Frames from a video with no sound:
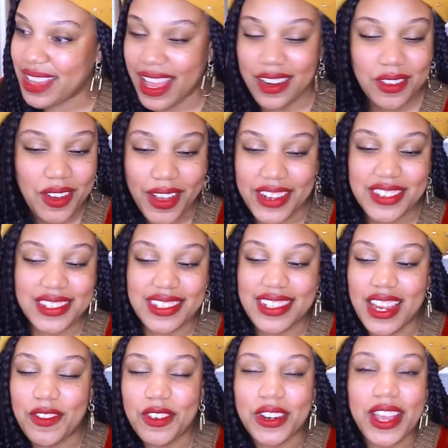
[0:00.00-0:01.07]
I don't know, I just
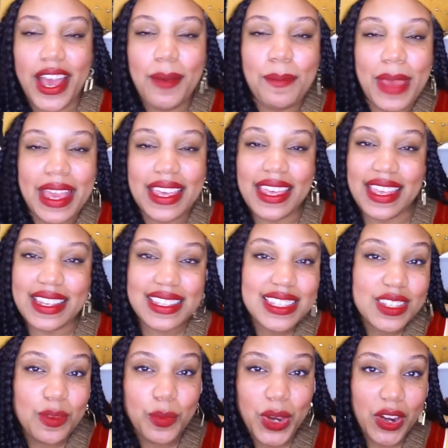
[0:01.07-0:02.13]
never got back
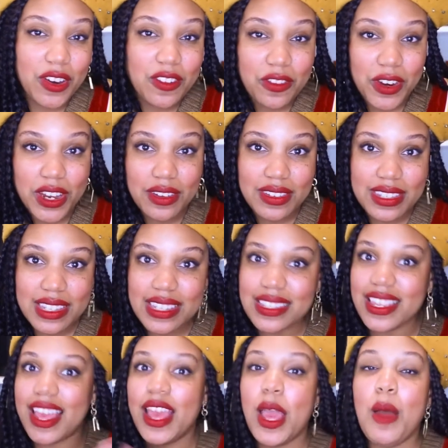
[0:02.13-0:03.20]
into wearing fragrances,